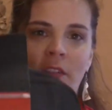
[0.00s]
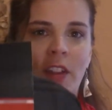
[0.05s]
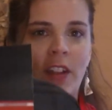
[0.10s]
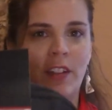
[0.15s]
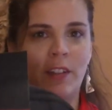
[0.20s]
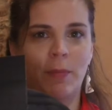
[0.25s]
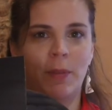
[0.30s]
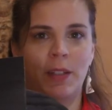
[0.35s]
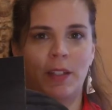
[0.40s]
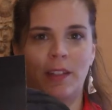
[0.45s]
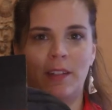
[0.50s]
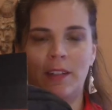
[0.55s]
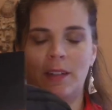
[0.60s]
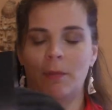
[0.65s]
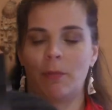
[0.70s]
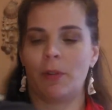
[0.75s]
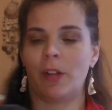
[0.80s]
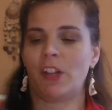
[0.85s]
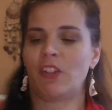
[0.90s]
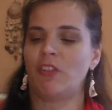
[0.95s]
things about these
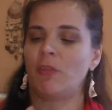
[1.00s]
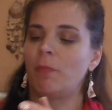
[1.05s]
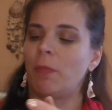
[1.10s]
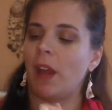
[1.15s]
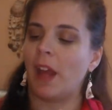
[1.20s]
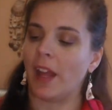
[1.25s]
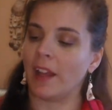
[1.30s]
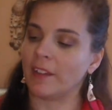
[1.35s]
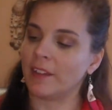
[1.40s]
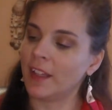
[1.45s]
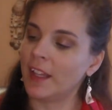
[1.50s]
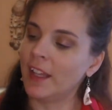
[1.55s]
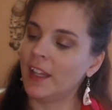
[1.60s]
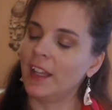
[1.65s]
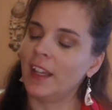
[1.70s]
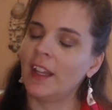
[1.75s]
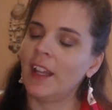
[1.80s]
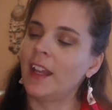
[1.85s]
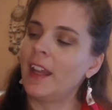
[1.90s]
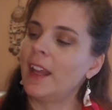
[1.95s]
compression bags.
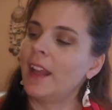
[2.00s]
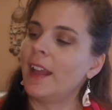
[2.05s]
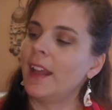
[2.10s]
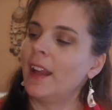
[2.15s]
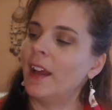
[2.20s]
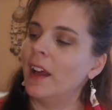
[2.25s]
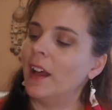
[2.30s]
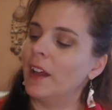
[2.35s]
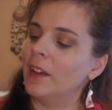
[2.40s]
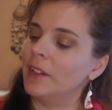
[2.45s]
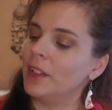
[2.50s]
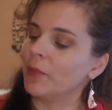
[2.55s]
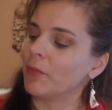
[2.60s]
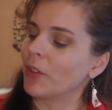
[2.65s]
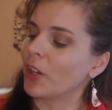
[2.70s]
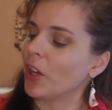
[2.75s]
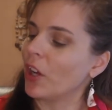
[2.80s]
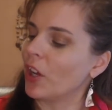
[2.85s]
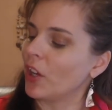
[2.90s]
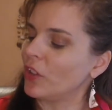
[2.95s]
In
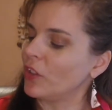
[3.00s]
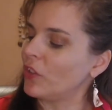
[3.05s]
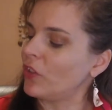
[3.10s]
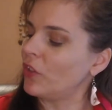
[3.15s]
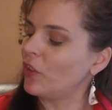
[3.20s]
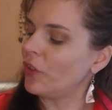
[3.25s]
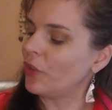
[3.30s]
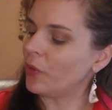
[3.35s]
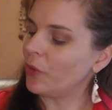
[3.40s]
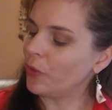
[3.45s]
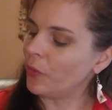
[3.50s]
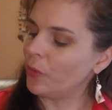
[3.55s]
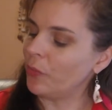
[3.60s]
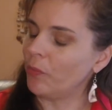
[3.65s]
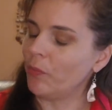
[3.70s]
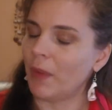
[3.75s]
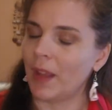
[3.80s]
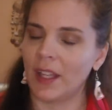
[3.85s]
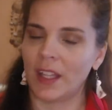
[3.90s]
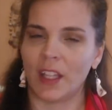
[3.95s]
regards to
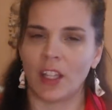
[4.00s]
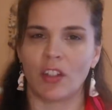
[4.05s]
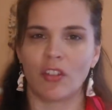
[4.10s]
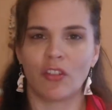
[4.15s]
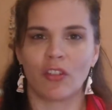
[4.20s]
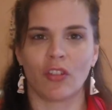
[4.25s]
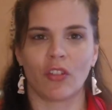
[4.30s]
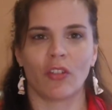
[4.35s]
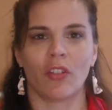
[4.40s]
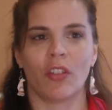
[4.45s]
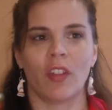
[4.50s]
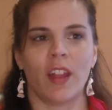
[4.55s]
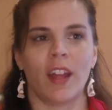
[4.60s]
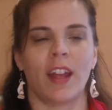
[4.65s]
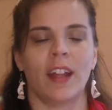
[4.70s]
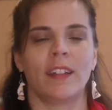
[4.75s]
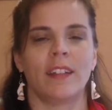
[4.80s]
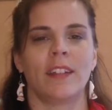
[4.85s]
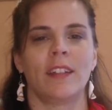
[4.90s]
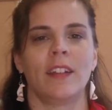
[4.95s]
making sure
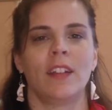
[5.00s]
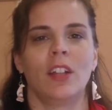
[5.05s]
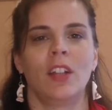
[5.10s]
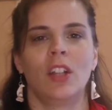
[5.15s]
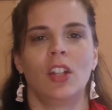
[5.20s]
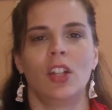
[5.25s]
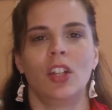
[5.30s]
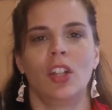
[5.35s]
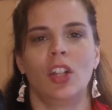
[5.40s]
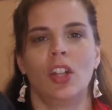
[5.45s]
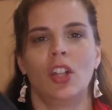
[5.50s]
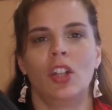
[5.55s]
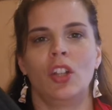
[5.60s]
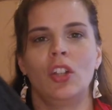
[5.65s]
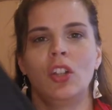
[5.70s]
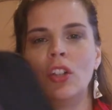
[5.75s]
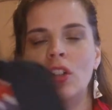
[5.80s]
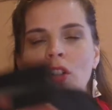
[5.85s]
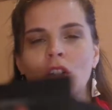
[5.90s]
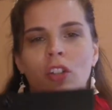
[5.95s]
that
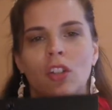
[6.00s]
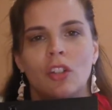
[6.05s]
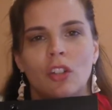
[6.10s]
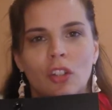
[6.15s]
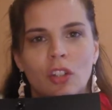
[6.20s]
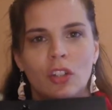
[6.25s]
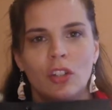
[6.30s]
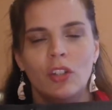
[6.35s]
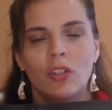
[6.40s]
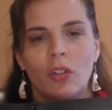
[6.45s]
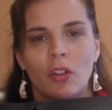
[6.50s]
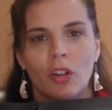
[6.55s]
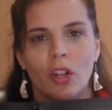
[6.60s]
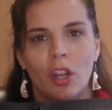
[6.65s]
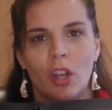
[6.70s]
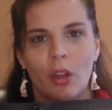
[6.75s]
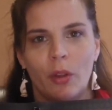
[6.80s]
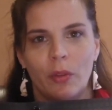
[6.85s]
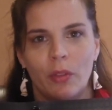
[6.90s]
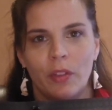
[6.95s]
your
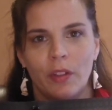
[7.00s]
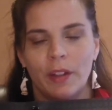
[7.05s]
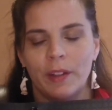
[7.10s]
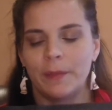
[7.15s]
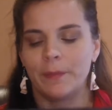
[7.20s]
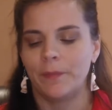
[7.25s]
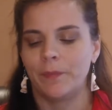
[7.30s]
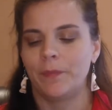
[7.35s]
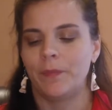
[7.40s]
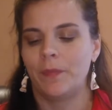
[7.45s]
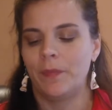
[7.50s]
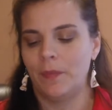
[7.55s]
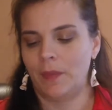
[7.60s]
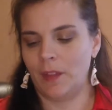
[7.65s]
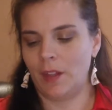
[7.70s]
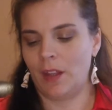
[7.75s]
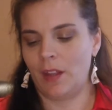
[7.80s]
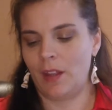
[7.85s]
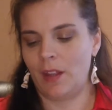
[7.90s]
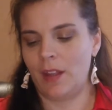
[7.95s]
clothing
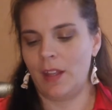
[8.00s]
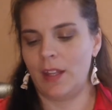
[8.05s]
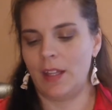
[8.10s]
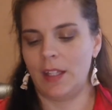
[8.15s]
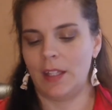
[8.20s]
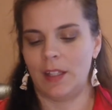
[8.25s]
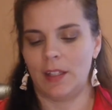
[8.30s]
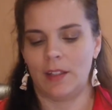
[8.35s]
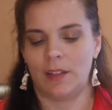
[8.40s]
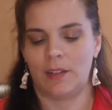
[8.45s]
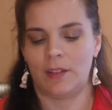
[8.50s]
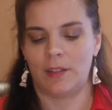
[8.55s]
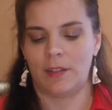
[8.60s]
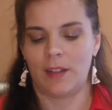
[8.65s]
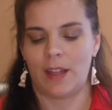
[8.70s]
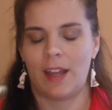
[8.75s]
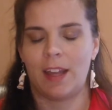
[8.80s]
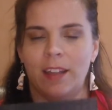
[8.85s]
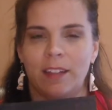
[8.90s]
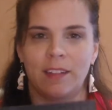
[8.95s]
is
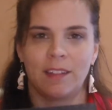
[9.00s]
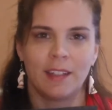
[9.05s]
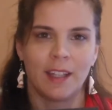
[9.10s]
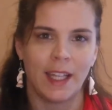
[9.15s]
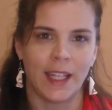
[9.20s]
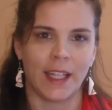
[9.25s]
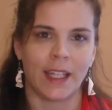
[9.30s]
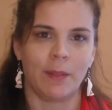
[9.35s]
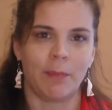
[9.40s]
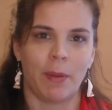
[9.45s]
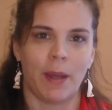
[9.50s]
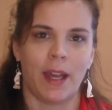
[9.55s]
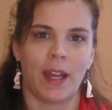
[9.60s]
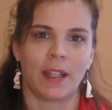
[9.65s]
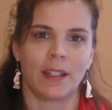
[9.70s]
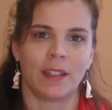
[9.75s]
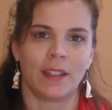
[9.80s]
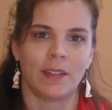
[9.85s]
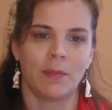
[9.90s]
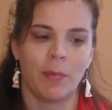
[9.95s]
as tightly
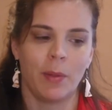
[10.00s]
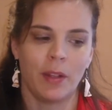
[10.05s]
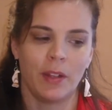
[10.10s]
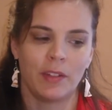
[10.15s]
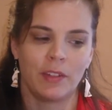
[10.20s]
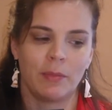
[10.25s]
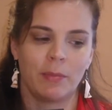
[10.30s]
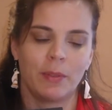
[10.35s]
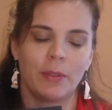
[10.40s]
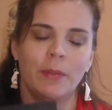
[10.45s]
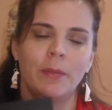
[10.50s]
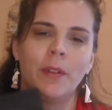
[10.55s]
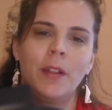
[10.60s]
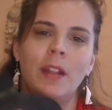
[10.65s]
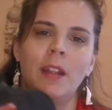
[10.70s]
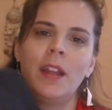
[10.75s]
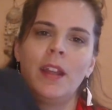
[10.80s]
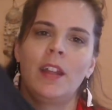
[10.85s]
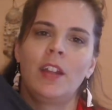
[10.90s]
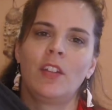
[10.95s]
packed as possible
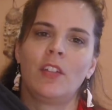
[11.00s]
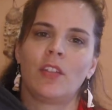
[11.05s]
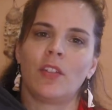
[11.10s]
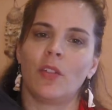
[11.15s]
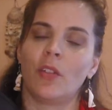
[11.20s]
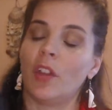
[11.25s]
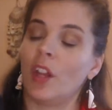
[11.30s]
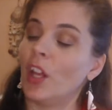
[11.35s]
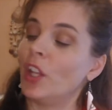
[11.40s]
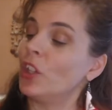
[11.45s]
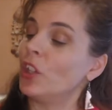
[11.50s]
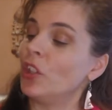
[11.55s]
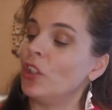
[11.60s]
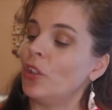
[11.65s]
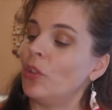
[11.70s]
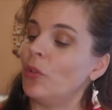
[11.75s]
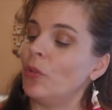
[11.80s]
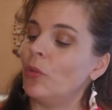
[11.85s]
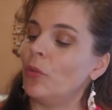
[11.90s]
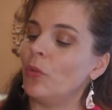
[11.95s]
so that
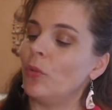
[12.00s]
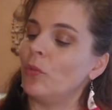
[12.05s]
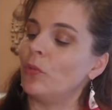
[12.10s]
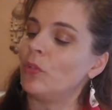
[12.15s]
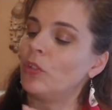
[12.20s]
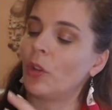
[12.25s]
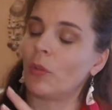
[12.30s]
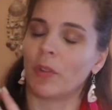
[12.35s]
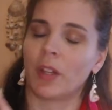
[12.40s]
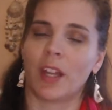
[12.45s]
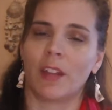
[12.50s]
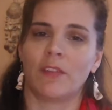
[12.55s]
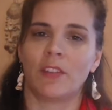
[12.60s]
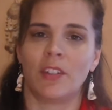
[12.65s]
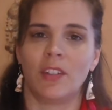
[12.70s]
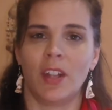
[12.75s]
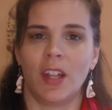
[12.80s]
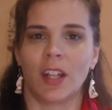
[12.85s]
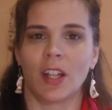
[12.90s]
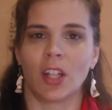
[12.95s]
you don't have to
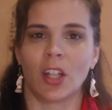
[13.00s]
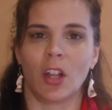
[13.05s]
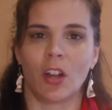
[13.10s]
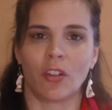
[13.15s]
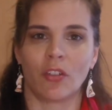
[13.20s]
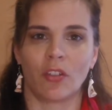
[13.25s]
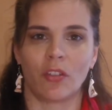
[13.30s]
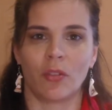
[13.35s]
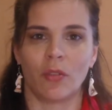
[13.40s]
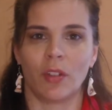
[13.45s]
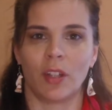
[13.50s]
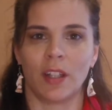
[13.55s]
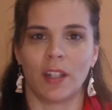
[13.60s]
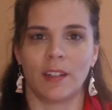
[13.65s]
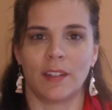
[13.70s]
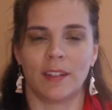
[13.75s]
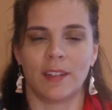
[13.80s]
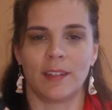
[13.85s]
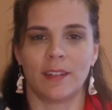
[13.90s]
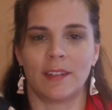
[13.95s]
take large
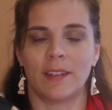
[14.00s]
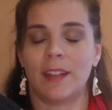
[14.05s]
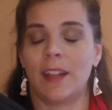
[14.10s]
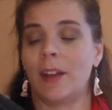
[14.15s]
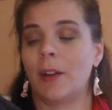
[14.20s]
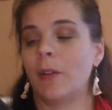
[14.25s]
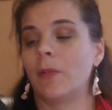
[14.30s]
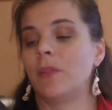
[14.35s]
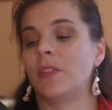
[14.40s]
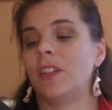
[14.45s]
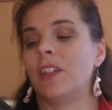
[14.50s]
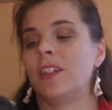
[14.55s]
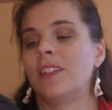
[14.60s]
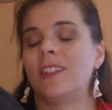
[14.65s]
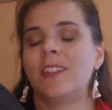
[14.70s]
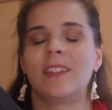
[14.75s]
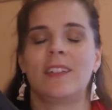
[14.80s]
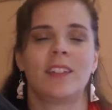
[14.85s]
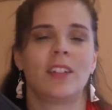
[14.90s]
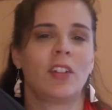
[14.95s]
suitcases. Now, this
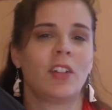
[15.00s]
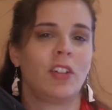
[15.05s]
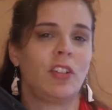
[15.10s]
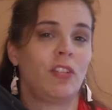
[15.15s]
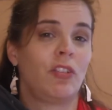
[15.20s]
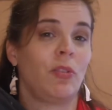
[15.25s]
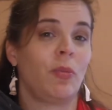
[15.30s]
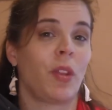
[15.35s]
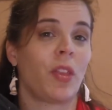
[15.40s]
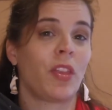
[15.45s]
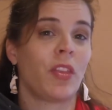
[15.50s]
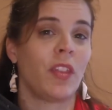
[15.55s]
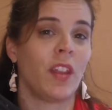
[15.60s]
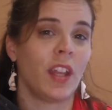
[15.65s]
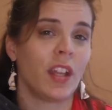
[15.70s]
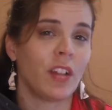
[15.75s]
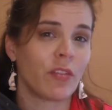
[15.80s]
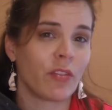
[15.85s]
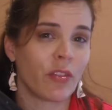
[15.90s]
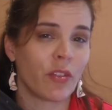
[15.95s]
isn't going to do a
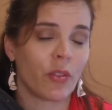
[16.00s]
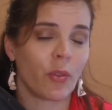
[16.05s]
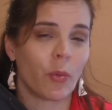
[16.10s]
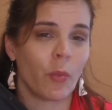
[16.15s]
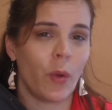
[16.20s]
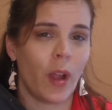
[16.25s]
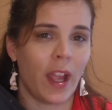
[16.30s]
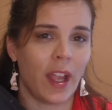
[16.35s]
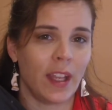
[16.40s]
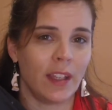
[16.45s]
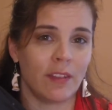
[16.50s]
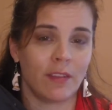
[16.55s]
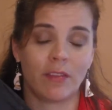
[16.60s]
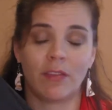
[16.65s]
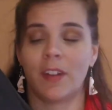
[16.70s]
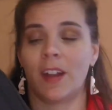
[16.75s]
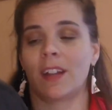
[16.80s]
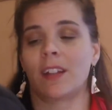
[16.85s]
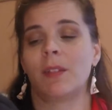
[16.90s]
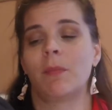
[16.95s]
thing for the weight. In
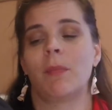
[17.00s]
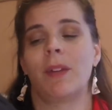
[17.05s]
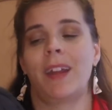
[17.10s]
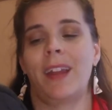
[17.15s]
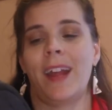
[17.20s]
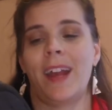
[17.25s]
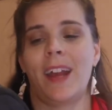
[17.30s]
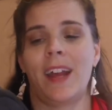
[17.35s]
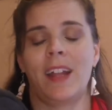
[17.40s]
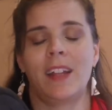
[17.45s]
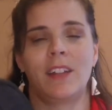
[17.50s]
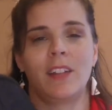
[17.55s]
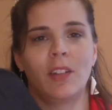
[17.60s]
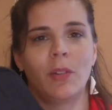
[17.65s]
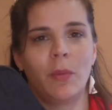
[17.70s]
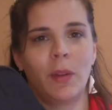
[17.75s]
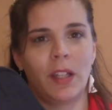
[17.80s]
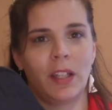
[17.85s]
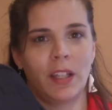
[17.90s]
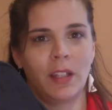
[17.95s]
fact, it might add to the
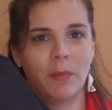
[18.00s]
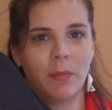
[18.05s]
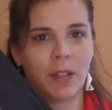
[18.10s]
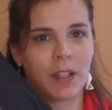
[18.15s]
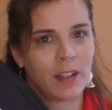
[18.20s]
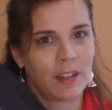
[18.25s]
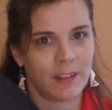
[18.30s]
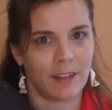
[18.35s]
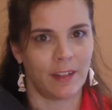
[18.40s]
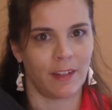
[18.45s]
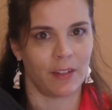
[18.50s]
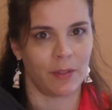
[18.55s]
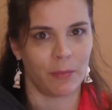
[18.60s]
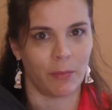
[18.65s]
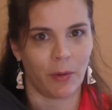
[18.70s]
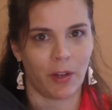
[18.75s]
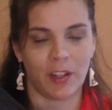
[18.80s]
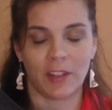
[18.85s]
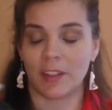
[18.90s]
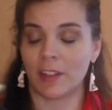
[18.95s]
weight a little bit because it'll
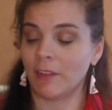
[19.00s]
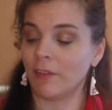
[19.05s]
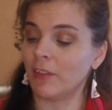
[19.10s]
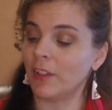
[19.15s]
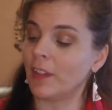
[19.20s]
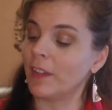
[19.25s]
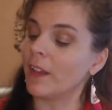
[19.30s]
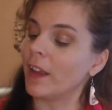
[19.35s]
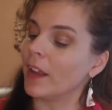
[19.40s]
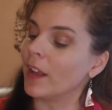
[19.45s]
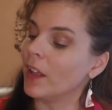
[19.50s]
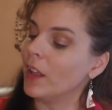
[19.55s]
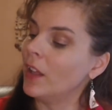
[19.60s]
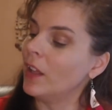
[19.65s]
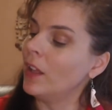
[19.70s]
compress everything.